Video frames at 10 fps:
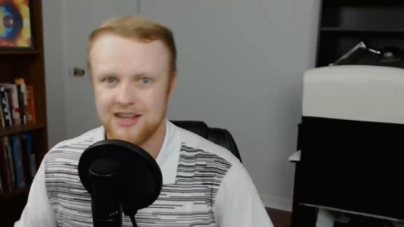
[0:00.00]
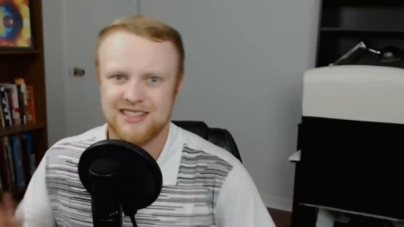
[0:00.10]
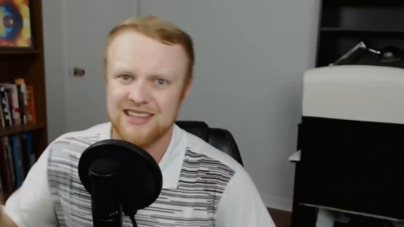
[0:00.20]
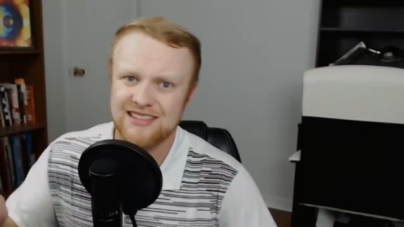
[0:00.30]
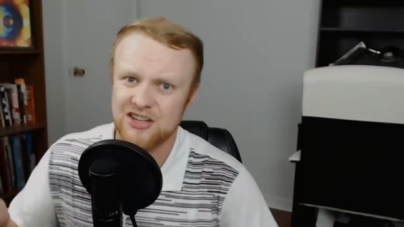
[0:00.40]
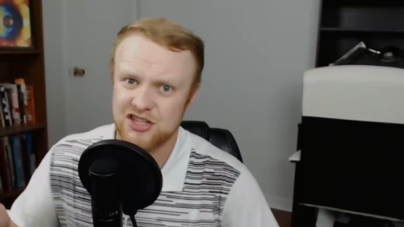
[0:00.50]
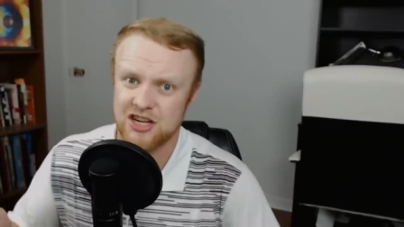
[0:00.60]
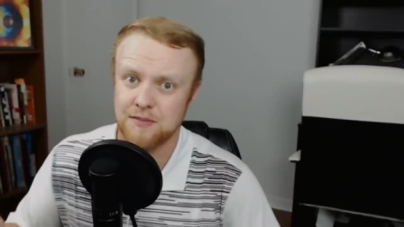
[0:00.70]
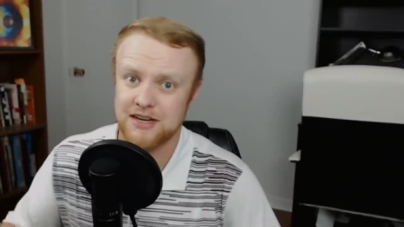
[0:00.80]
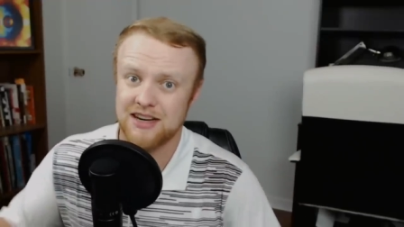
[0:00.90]
Since they just
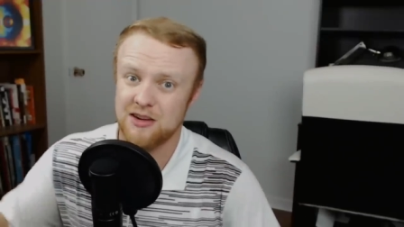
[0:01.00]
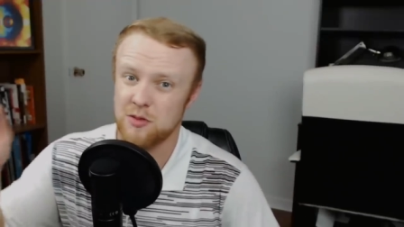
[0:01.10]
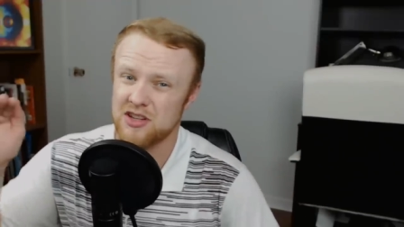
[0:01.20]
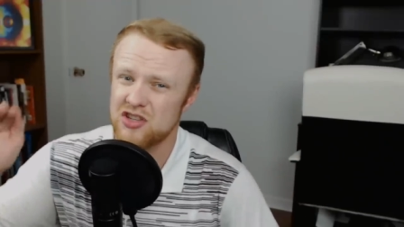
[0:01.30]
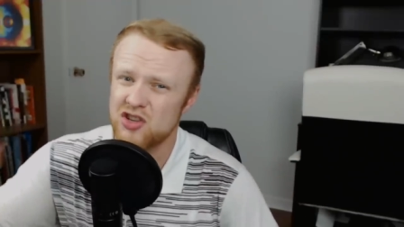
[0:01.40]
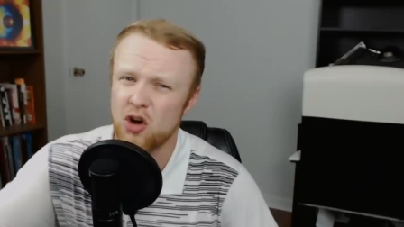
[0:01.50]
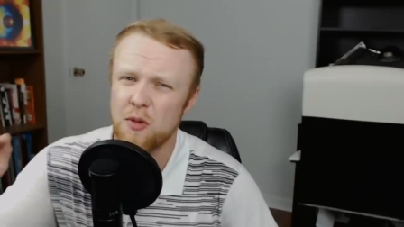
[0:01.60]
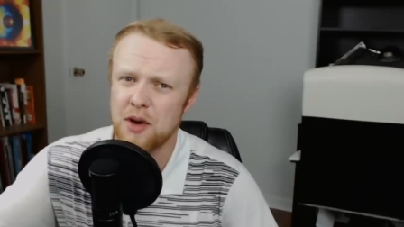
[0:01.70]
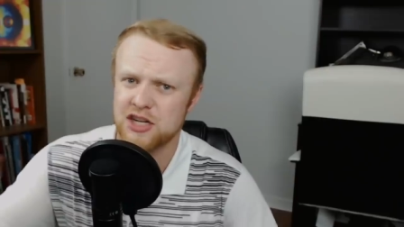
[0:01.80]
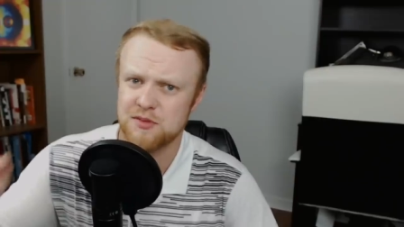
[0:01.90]
updated it with so
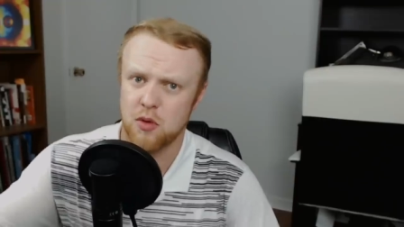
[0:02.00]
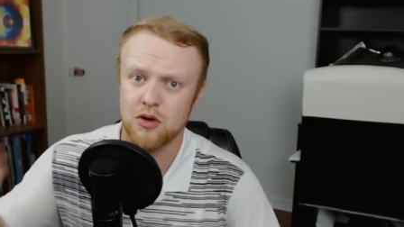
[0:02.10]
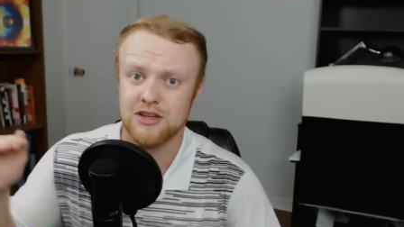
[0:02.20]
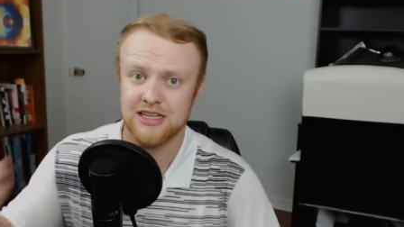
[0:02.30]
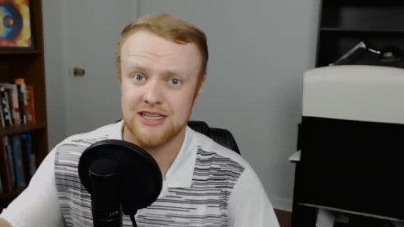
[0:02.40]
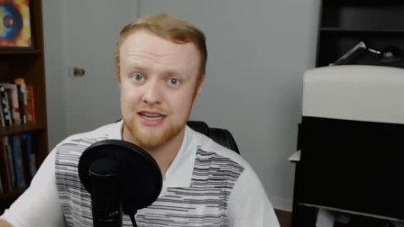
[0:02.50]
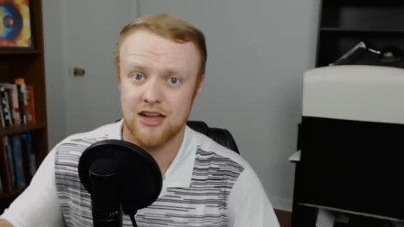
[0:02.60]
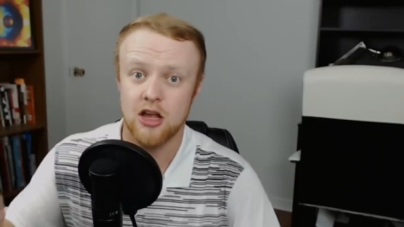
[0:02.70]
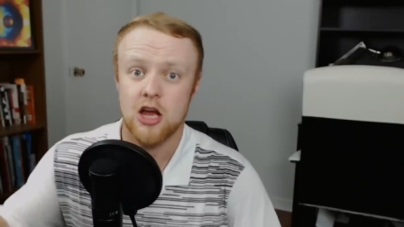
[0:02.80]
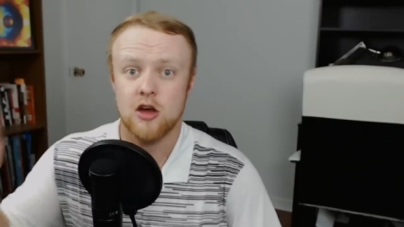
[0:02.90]
much more
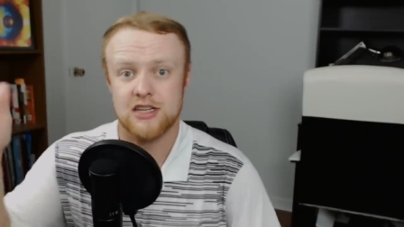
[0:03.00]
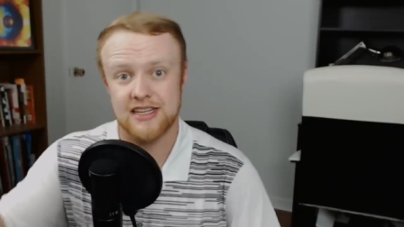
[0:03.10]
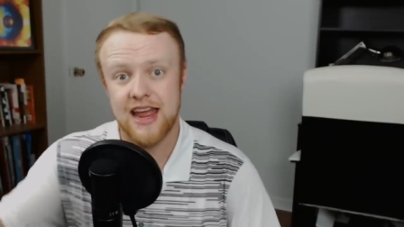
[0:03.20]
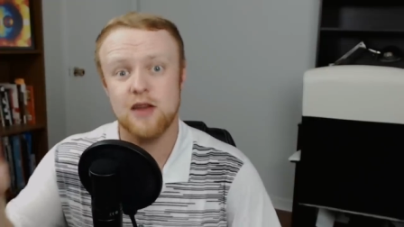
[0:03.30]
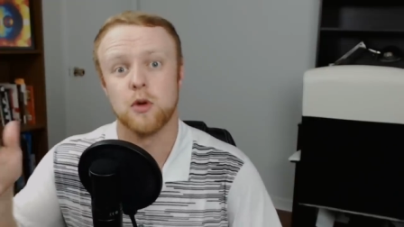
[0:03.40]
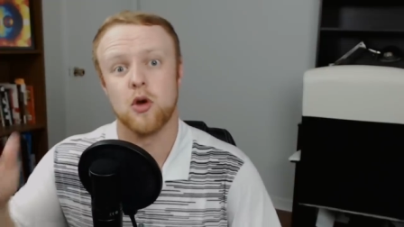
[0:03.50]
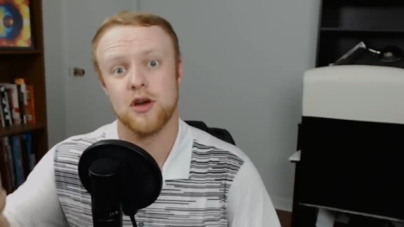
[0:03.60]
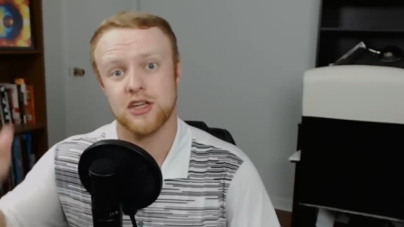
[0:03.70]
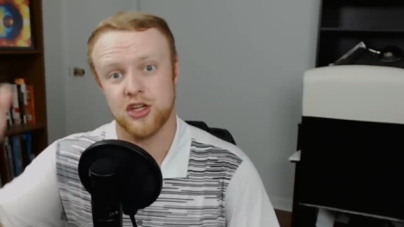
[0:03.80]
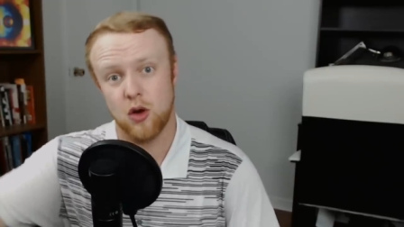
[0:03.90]
detail, today we're
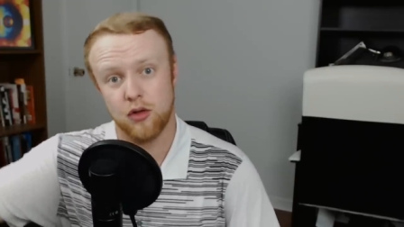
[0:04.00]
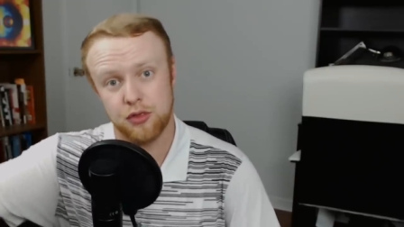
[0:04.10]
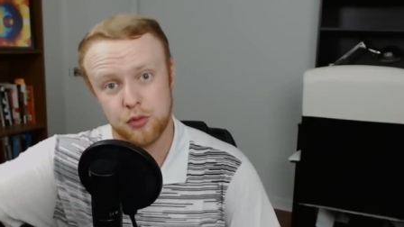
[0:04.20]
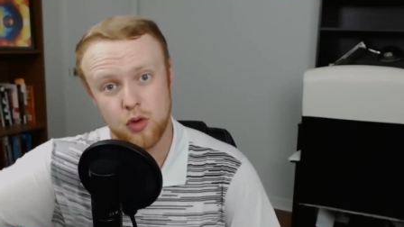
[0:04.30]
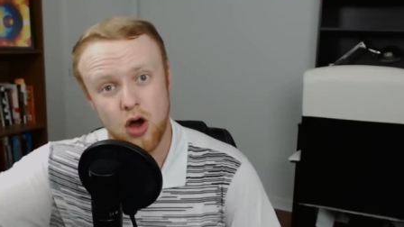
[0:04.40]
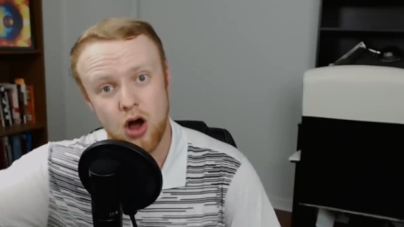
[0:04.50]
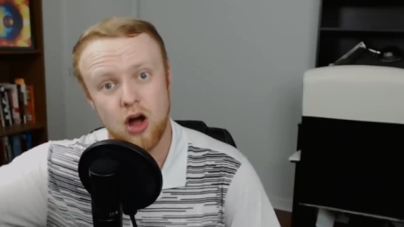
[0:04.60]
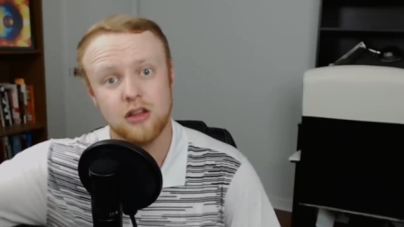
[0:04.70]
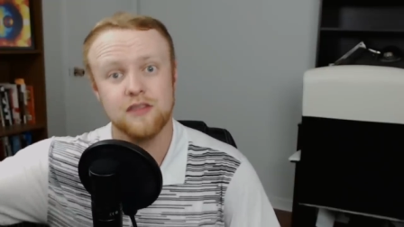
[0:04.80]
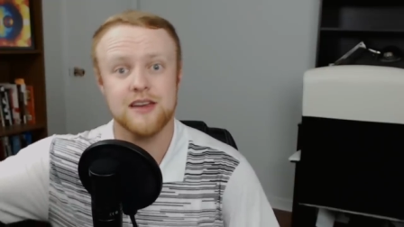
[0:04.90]
going to go through
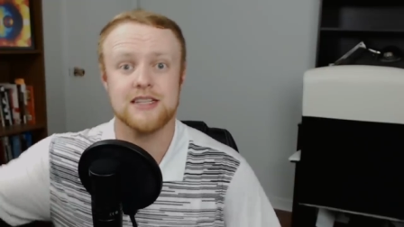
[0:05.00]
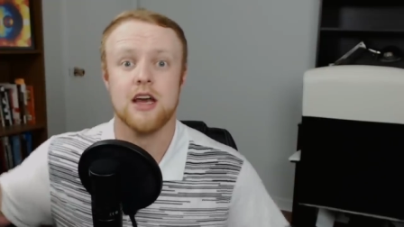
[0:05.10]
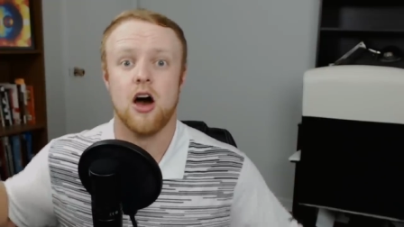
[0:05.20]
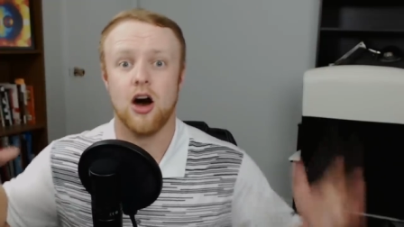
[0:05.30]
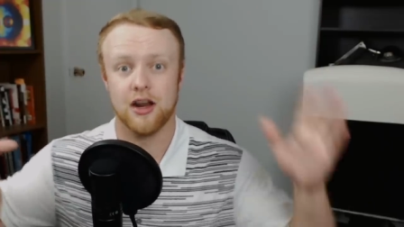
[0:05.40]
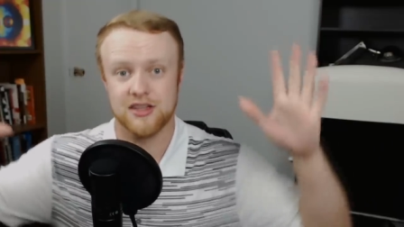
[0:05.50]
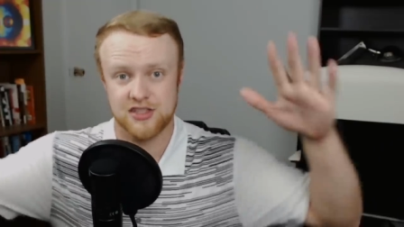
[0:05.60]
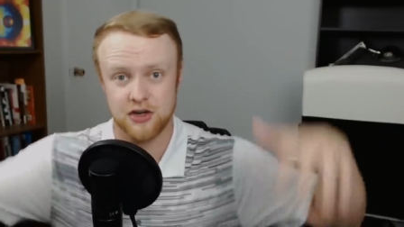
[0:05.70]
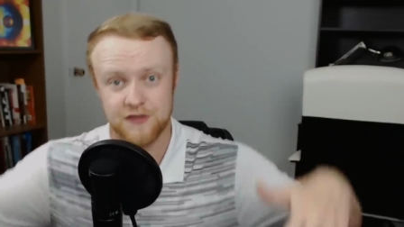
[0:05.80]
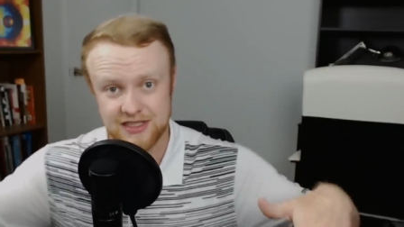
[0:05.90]
all of it on a
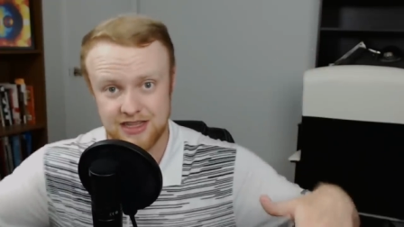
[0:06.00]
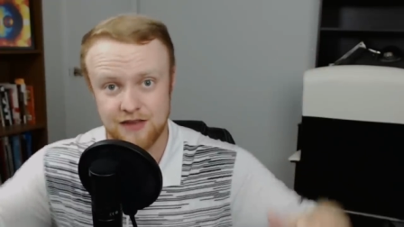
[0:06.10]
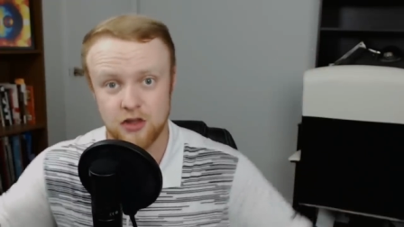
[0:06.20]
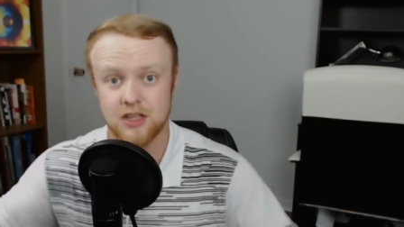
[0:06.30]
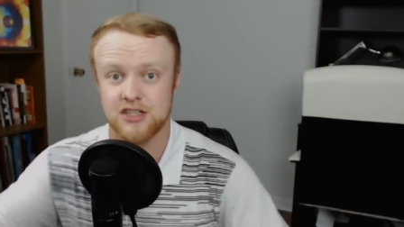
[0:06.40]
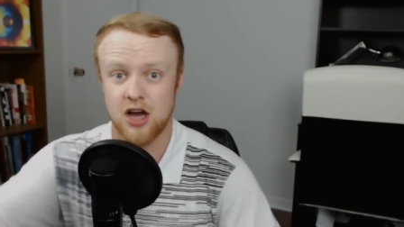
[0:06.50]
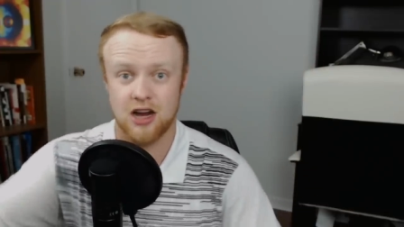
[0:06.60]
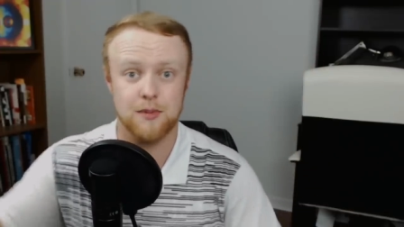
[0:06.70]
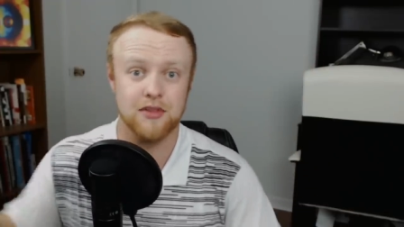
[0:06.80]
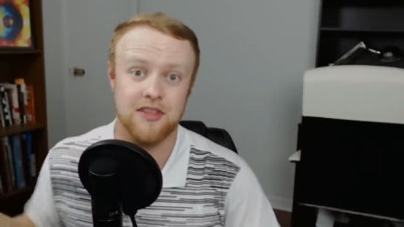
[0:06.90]
surface level and
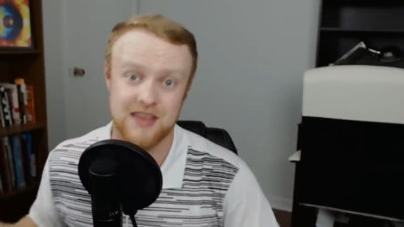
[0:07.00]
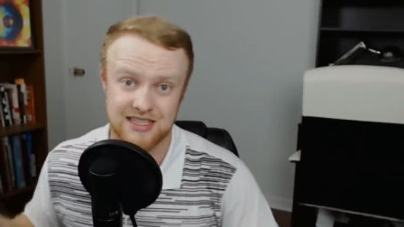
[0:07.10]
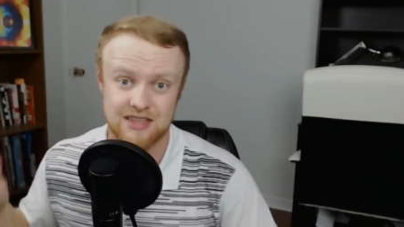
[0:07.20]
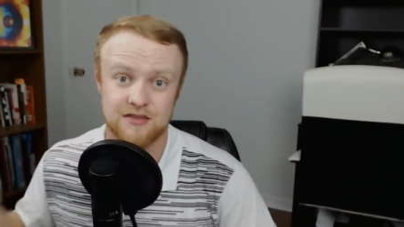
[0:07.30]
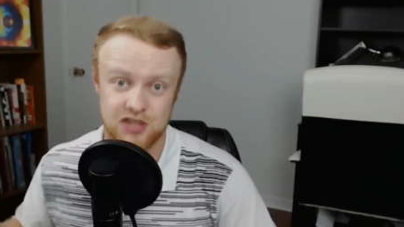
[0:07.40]
talk about the things that have